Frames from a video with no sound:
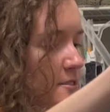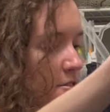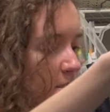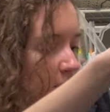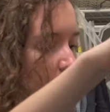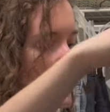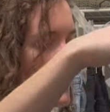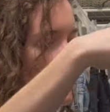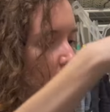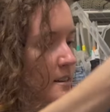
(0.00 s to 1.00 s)
just
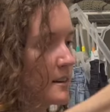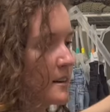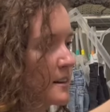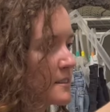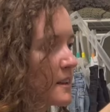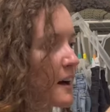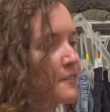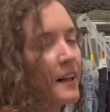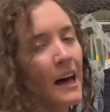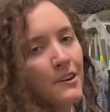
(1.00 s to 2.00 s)
not
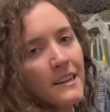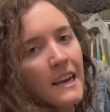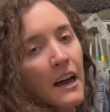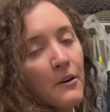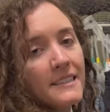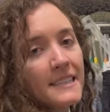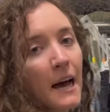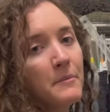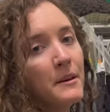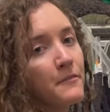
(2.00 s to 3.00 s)
flattering and I always
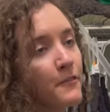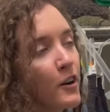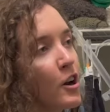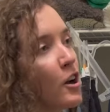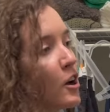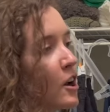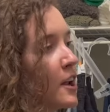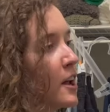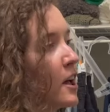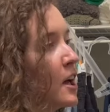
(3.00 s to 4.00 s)
kept them for
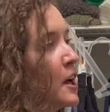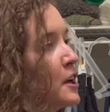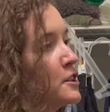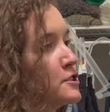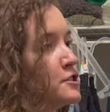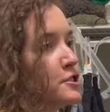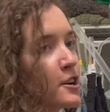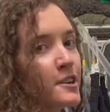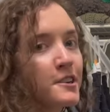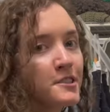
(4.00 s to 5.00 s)

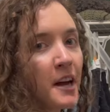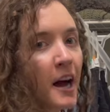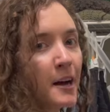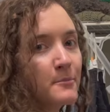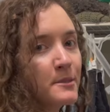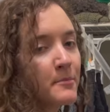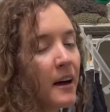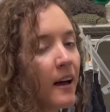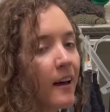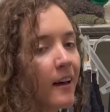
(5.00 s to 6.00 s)
dirtier times,
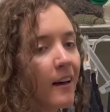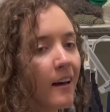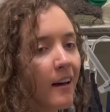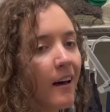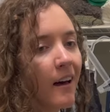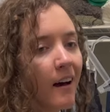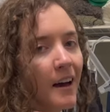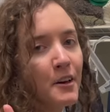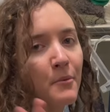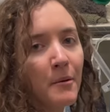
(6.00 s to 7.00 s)
but
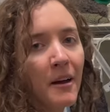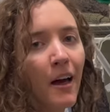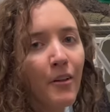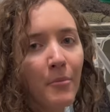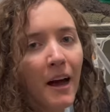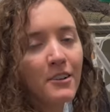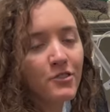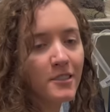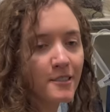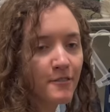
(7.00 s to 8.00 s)
I can wear my other black
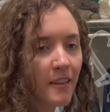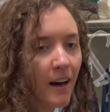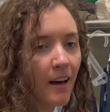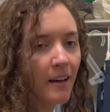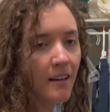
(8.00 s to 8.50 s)
jeans for that.